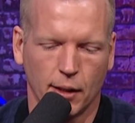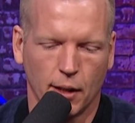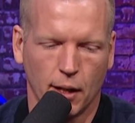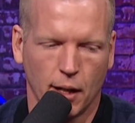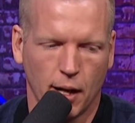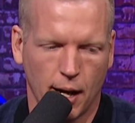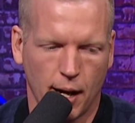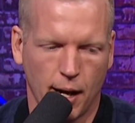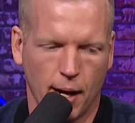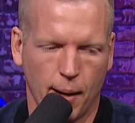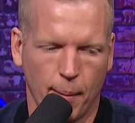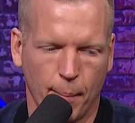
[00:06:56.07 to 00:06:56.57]

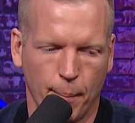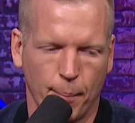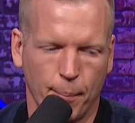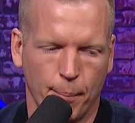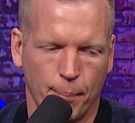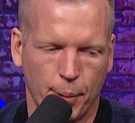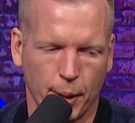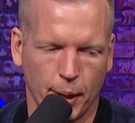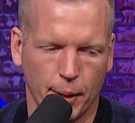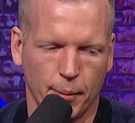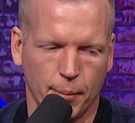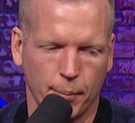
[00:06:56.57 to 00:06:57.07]
Um,
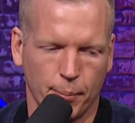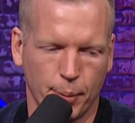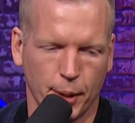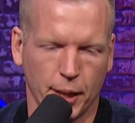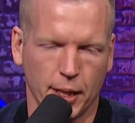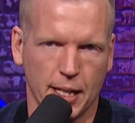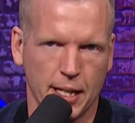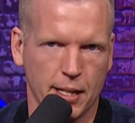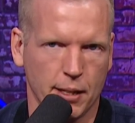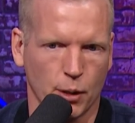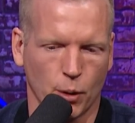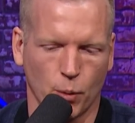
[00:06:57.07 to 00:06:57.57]
but but
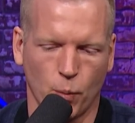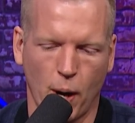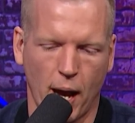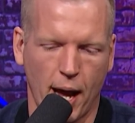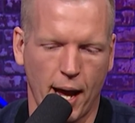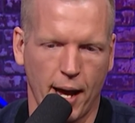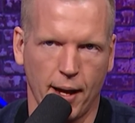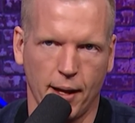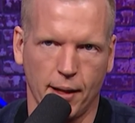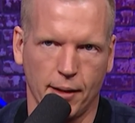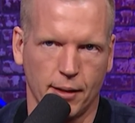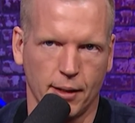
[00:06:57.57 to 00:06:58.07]
either
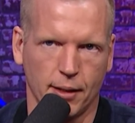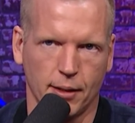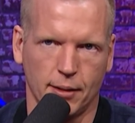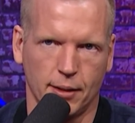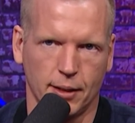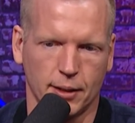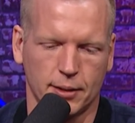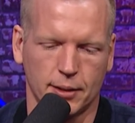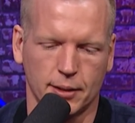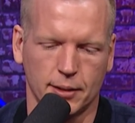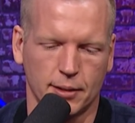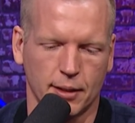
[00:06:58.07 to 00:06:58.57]
way, th-
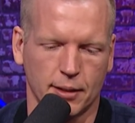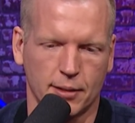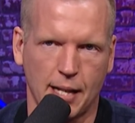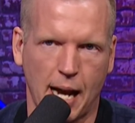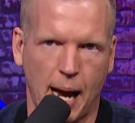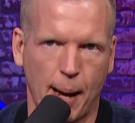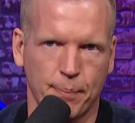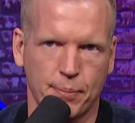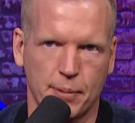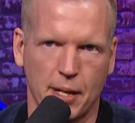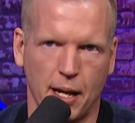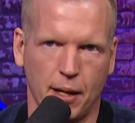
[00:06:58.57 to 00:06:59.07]
this is a
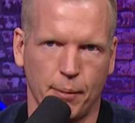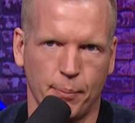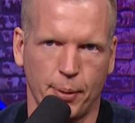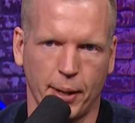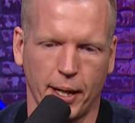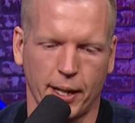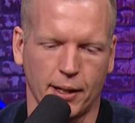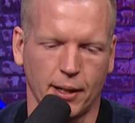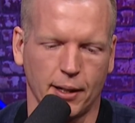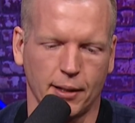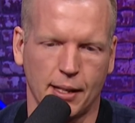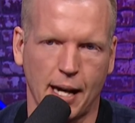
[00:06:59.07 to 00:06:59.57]
top ten
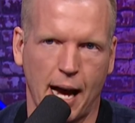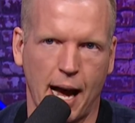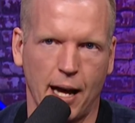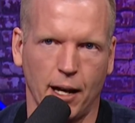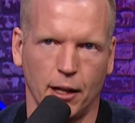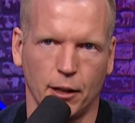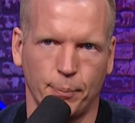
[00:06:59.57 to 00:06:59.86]
pick in Kyle